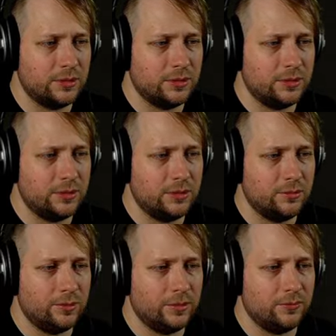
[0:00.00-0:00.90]
Uh,
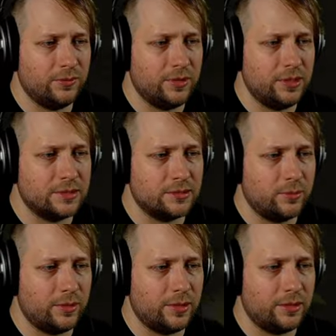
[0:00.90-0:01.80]
what about over this
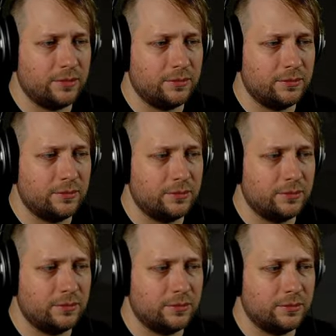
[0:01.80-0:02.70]
away?
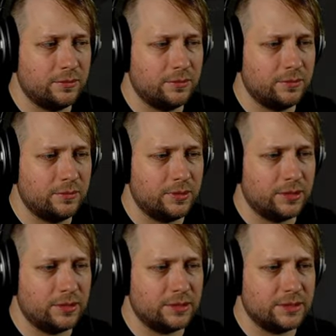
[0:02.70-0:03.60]

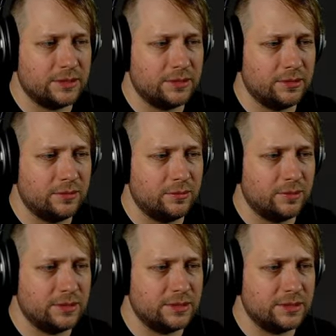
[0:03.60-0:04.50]
Got uh, what
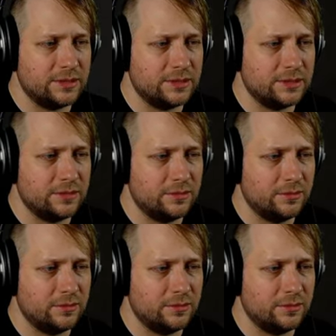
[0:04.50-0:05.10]
is this?